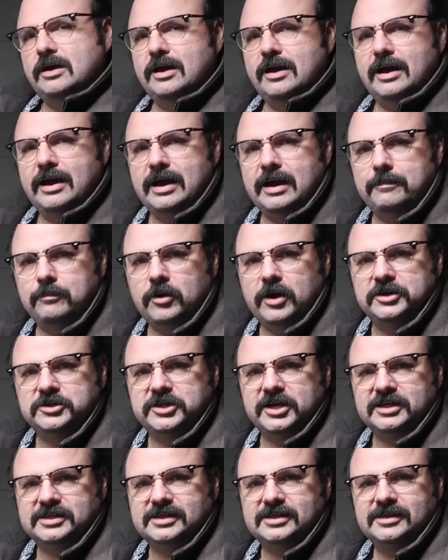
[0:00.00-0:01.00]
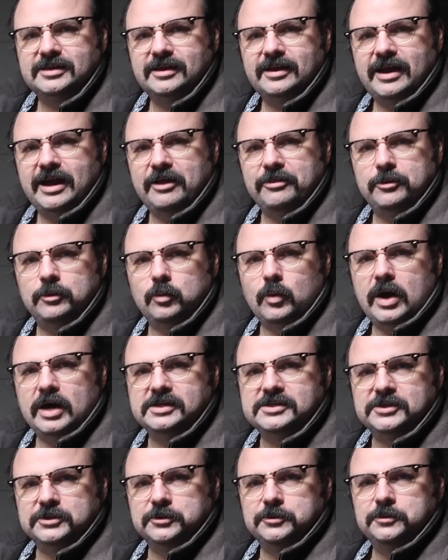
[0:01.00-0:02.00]
I got projects out the
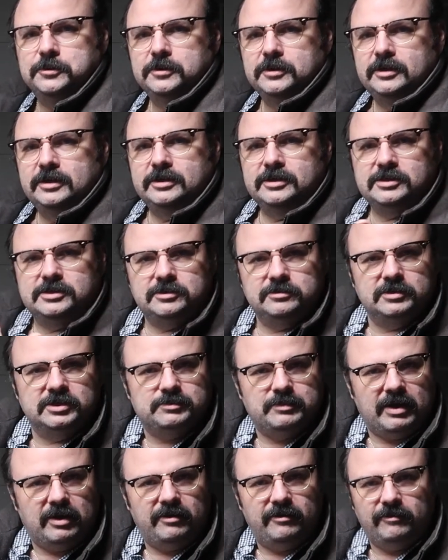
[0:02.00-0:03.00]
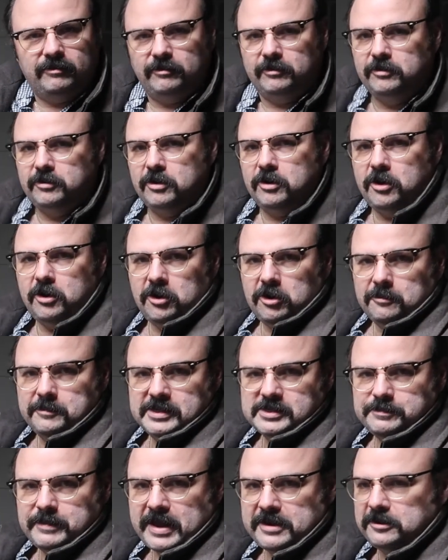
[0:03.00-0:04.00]
wazoo. As soon as my arm
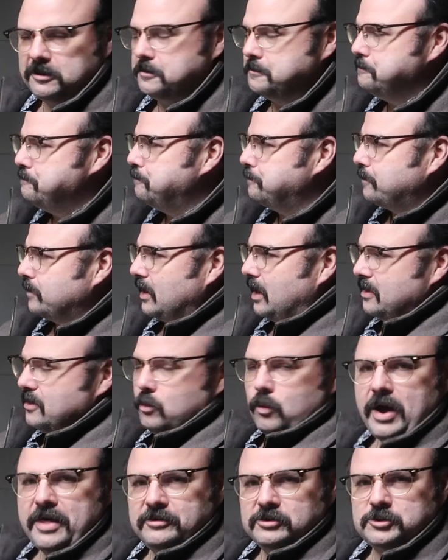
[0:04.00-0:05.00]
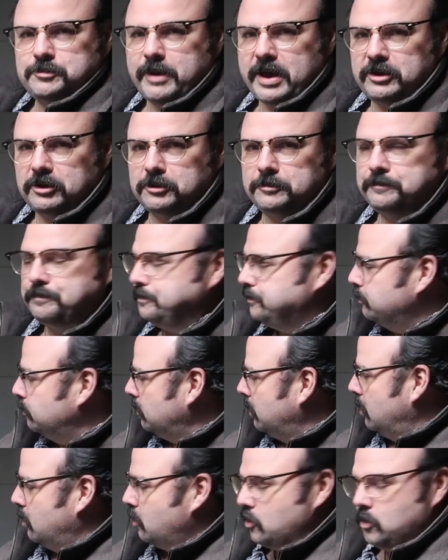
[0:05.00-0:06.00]
is better and the weather's better,
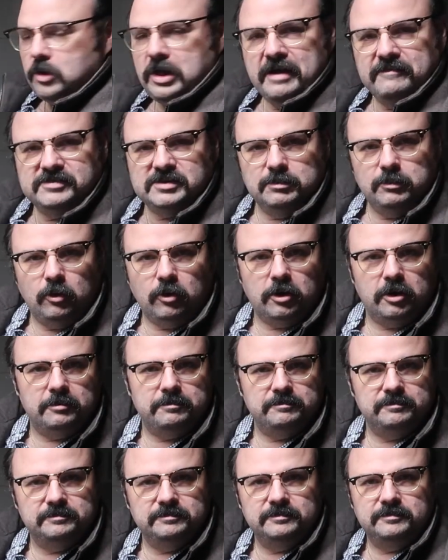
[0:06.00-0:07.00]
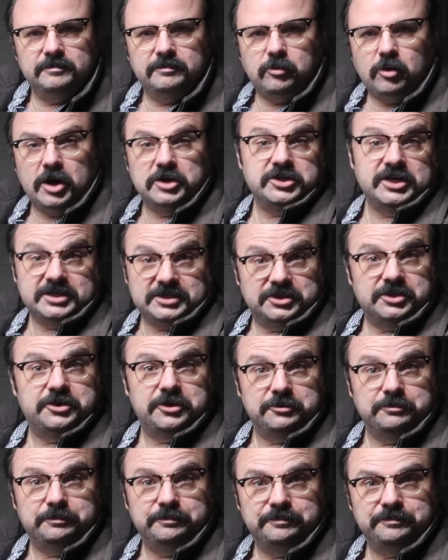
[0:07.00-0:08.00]
we'll have some more projects to
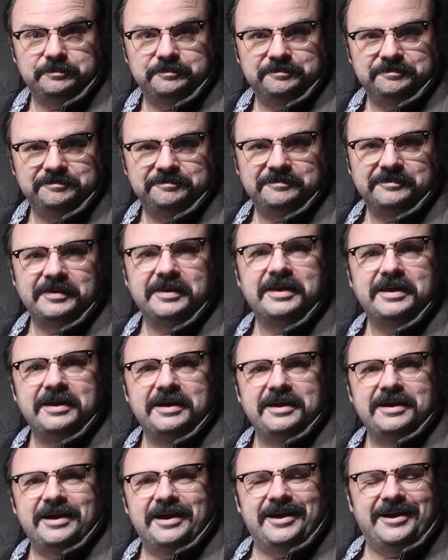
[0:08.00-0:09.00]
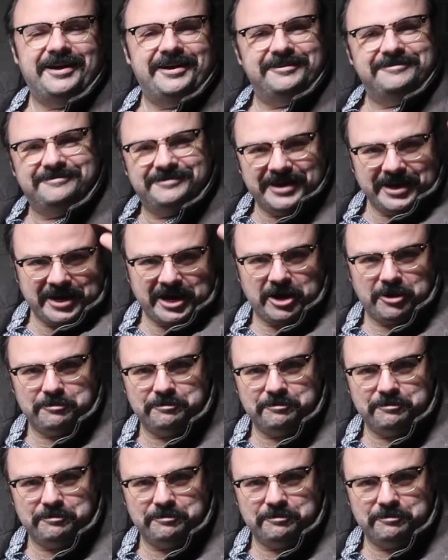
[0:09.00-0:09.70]
do. Take care.